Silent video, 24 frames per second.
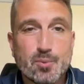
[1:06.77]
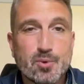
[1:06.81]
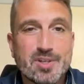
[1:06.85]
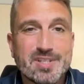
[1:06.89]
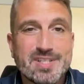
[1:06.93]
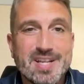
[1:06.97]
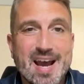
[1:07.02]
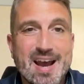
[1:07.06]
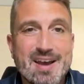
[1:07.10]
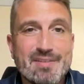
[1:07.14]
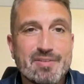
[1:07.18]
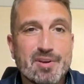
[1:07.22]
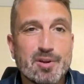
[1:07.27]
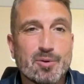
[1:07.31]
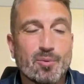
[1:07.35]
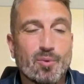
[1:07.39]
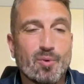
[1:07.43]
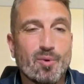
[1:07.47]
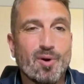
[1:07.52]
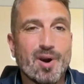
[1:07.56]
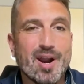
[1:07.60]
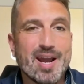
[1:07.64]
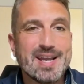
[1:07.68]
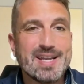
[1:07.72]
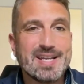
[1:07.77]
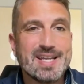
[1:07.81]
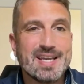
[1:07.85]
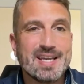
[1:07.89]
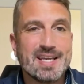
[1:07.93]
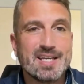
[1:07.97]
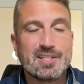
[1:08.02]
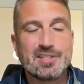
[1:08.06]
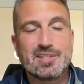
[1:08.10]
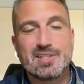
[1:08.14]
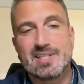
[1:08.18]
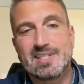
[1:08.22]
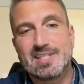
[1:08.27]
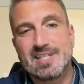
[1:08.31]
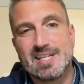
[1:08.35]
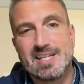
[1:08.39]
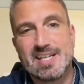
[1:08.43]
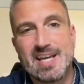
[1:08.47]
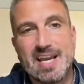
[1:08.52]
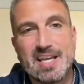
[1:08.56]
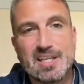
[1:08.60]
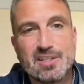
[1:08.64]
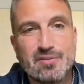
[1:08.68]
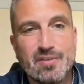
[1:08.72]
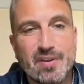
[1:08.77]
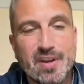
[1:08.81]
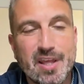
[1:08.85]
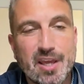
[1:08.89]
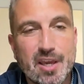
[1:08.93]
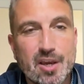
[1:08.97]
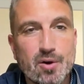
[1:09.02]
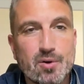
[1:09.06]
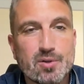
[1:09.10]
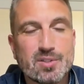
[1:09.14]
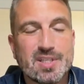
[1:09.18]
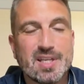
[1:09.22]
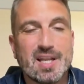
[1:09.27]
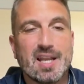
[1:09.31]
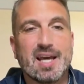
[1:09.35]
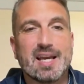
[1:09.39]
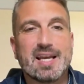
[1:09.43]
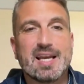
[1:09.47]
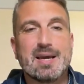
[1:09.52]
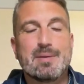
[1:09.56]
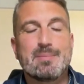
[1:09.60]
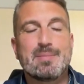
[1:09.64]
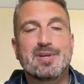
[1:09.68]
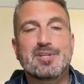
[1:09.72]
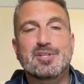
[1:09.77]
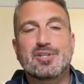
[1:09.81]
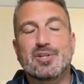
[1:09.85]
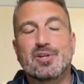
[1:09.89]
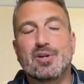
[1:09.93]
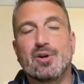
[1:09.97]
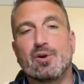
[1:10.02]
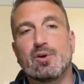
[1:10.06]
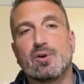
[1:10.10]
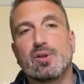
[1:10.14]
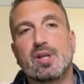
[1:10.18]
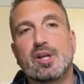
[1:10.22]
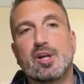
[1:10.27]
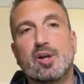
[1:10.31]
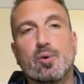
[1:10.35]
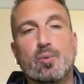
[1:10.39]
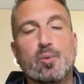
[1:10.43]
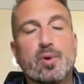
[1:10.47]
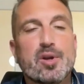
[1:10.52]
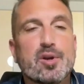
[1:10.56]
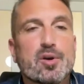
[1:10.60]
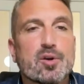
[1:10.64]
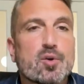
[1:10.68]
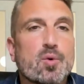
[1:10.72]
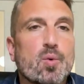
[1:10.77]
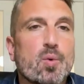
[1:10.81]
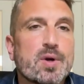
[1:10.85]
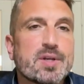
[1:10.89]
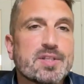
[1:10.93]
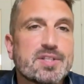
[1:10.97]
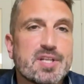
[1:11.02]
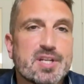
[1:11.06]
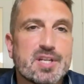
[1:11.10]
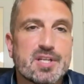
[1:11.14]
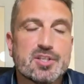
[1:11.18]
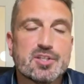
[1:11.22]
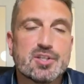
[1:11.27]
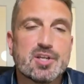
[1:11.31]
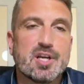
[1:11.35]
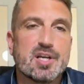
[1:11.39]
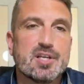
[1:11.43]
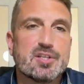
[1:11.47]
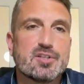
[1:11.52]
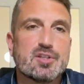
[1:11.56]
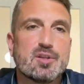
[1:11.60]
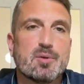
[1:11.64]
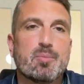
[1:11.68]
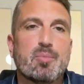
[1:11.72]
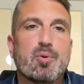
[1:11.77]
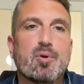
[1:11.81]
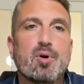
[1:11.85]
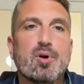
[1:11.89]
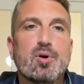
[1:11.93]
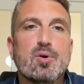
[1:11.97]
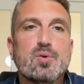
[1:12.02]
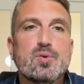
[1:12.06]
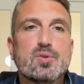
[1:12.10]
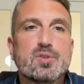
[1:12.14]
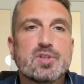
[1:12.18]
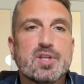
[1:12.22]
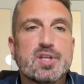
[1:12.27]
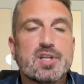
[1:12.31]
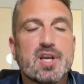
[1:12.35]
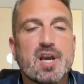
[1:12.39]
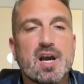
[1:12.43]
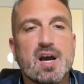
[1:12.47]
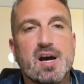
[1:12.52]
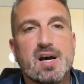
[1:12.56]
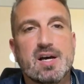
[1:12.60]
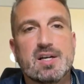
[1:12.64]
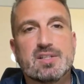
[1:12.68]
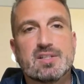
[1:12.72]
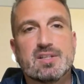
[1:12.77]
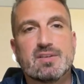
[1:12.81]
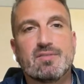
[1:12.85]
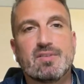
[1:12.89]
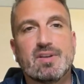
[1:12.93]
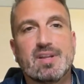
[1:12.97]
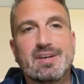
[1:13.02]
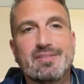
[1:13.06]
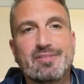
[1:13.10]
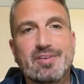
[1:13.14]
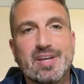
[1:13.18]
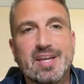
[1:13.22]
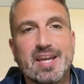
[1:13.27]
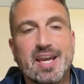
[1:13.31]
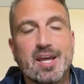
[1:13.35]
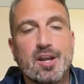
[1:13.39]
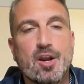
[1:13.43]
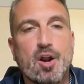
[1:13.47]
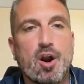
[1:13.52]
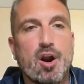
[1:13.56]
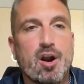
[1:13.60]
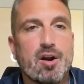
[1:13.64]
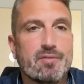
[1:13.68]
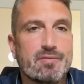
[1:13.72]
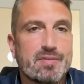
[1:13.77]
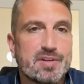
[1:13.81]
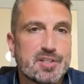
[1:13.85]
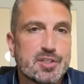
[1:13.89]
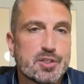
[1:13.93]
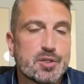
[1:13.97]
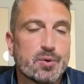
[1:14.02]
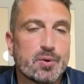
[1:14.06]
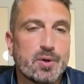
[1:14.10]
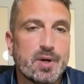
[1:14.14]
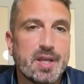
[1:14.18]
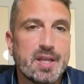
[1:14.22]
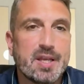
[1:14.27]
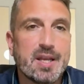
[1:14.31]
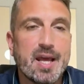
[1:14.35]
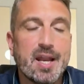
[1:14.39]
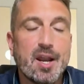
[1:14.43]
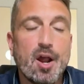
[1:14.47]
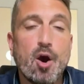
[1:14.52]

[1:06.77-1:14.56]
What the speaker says: we're diving right into today's videos, and like I mentioned earlier, we are going to discuss the pros and cons of living in Harvest Green. And